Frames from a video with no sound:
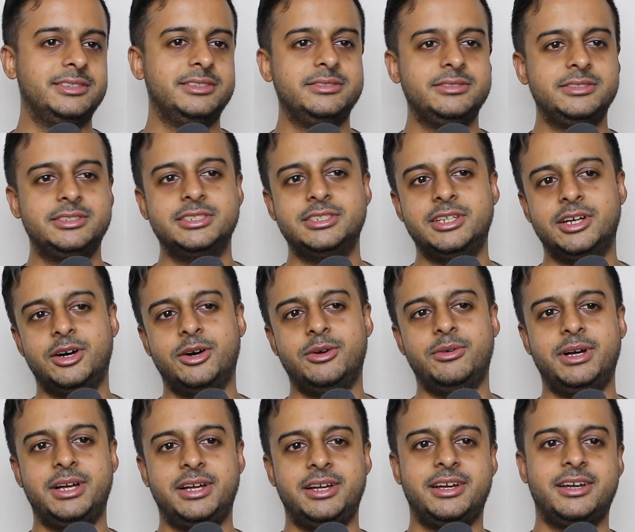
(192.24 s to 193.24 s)
you know,
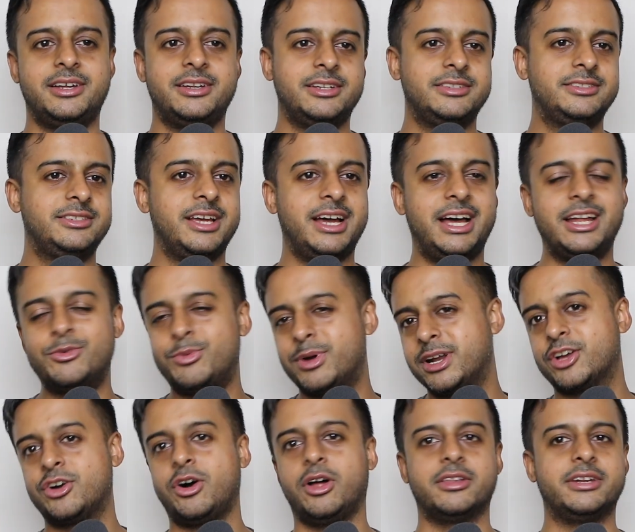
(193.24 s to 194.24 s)
I don't want to
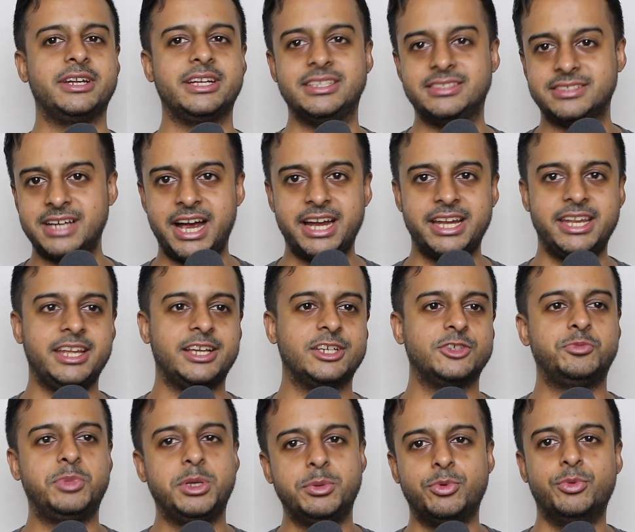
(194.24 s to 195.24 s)
call it anxiety because
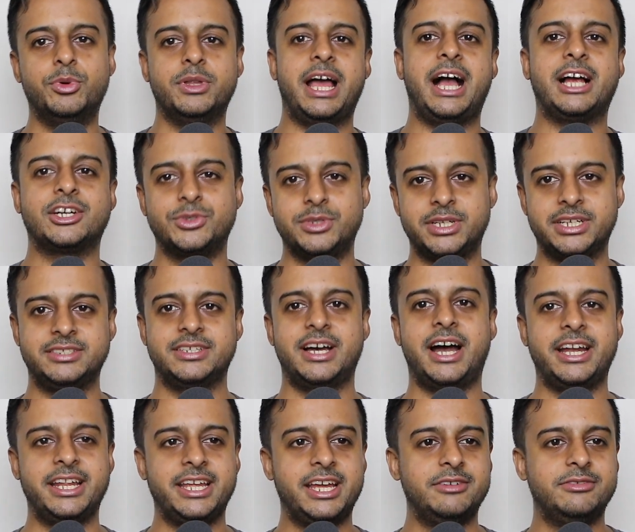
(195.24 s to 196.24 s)
people with actual
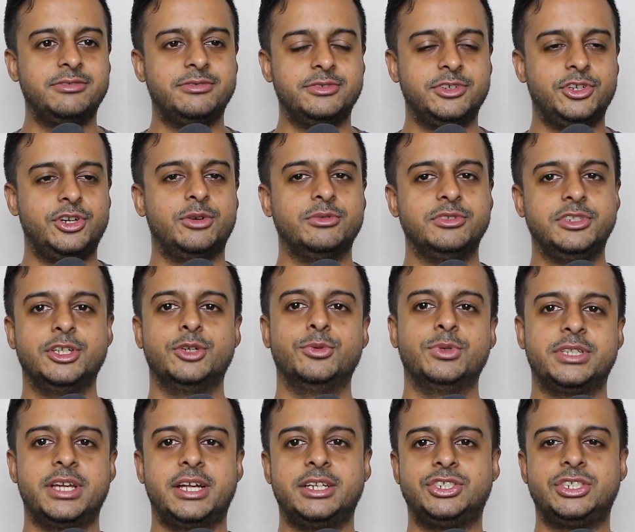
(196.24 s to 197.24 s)
anxiety have, you know, deal with
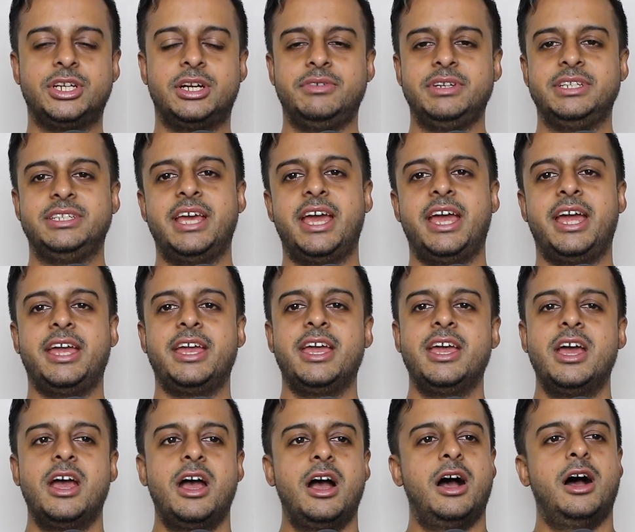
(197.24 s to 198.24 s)
that shit every day.
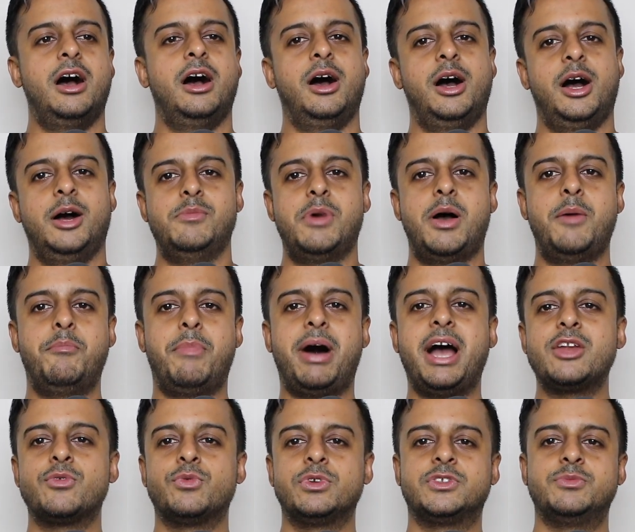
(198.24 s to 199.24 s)

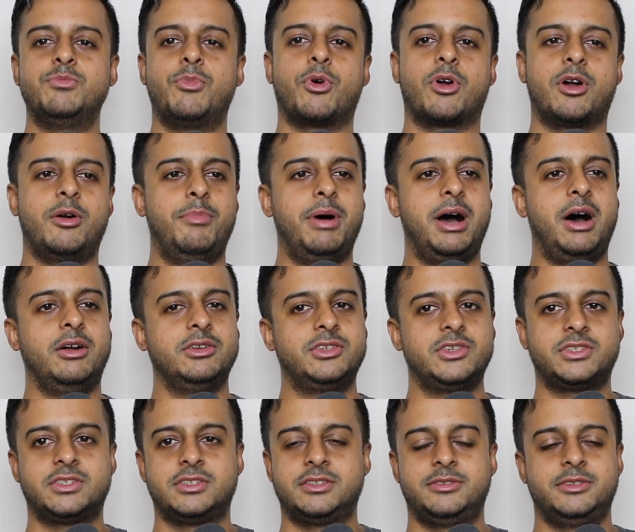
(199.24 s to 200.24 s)
Mine was more about
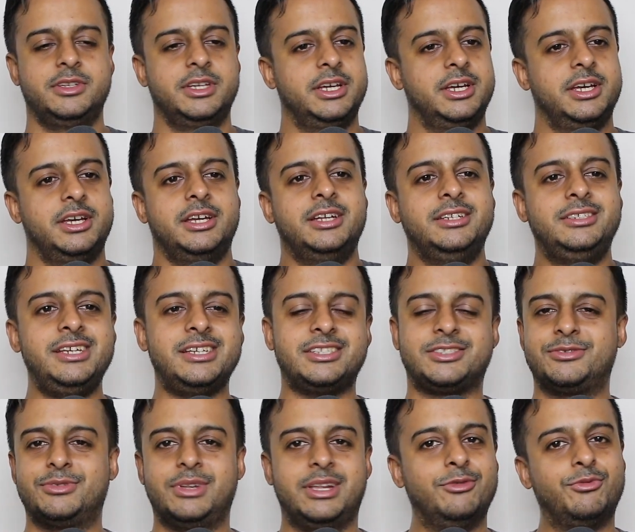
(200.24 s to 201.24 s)
just
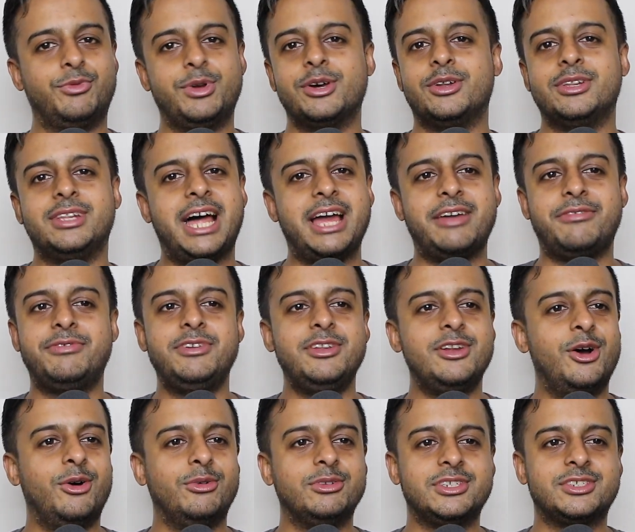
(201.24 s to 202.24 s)
real life, you
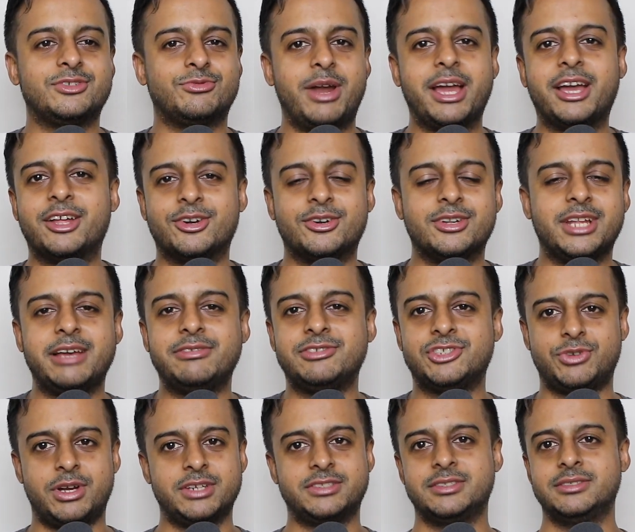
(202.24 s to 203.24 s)
know, just regular life
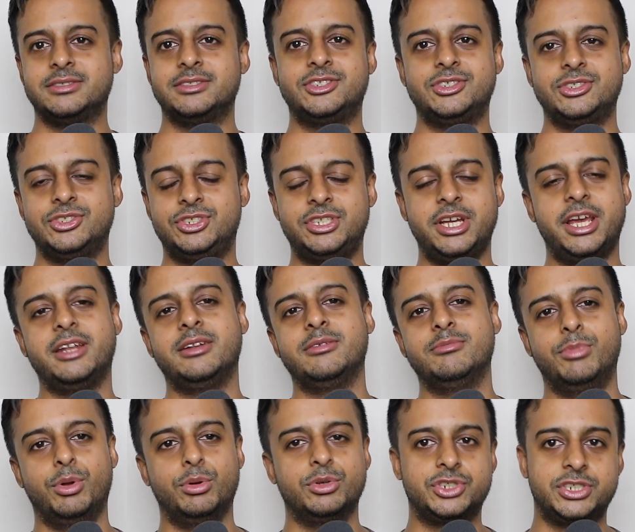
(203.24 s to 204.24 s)
stress and shit,
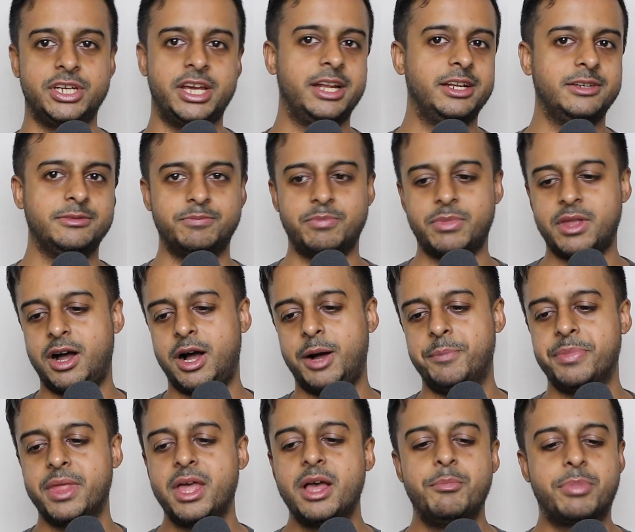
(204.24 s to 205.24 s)
bullshit.
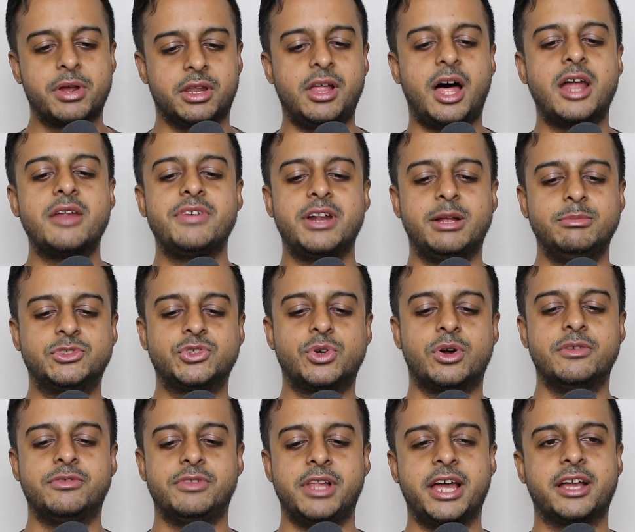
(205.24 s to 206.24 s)
But a lot of it I'm sort
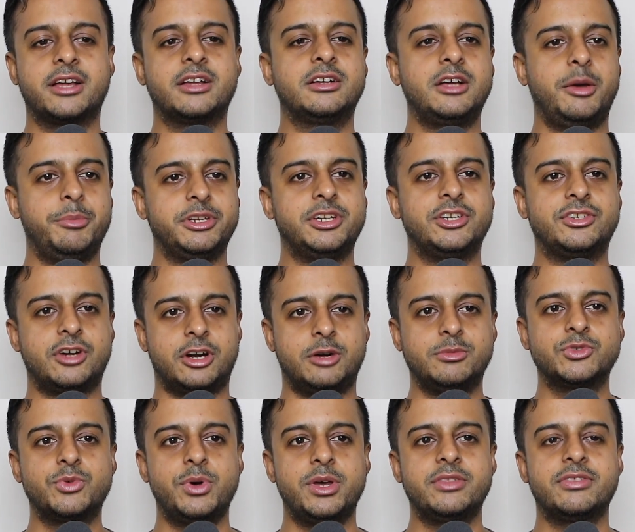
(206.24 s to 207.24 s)
of like coming to
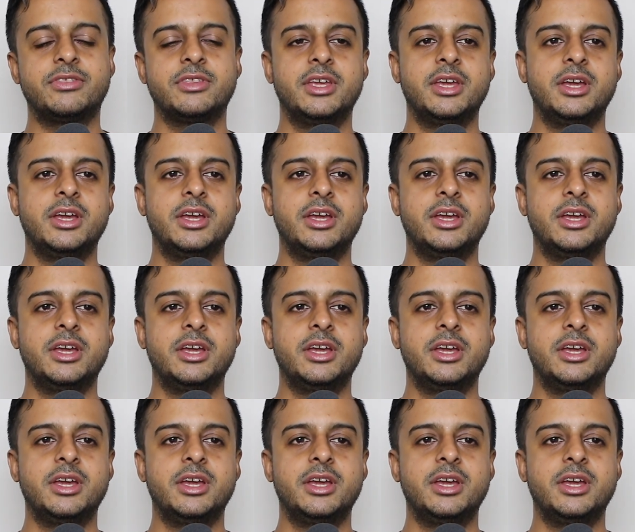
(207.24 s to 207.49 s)
terms with,